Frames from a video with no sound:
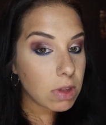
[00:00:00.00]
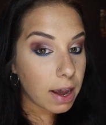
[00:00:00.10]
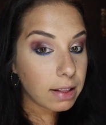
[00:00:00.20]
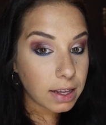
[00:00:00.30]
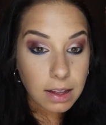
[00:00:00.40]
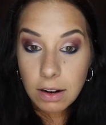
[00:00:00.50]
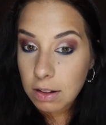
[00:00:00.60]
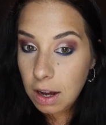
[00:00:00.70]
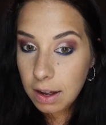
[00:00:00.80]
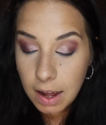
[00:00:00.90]
I like that a
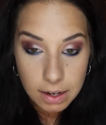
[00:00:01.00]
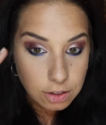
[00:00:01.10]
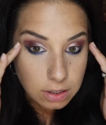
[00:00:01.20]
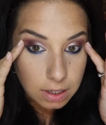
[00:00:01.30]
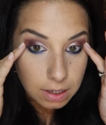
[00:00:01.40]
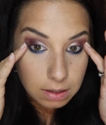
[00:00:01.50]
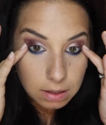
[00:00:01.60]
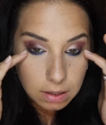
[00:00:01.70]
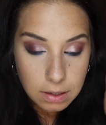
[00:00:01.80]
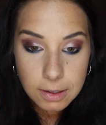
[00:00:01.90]
lot, actually.
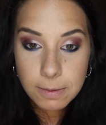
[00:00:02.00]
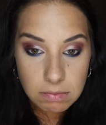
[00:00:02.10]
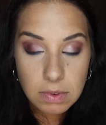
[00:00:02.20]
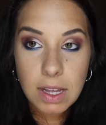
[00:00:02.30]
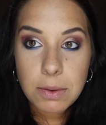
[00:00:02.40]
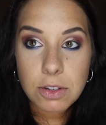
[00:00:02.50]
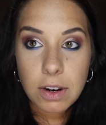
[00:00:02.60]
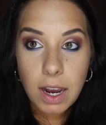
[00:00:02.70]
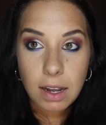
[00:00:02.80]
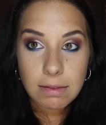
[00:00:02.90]
That was
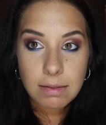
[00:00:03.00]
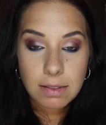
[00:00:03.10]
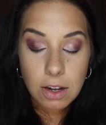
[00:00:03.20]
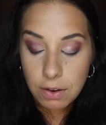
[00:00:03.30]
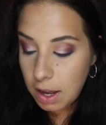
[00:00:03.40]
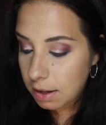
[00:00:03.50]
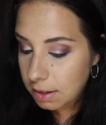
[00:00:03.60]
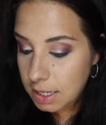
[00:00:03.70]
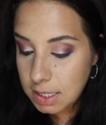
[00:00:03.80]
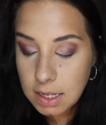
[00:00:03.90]
great. Okay,
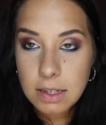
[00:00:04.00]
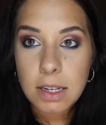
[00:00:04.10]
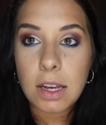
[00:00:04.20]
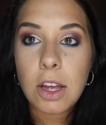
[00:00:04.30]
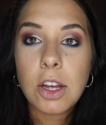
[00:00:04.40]
nice and easy.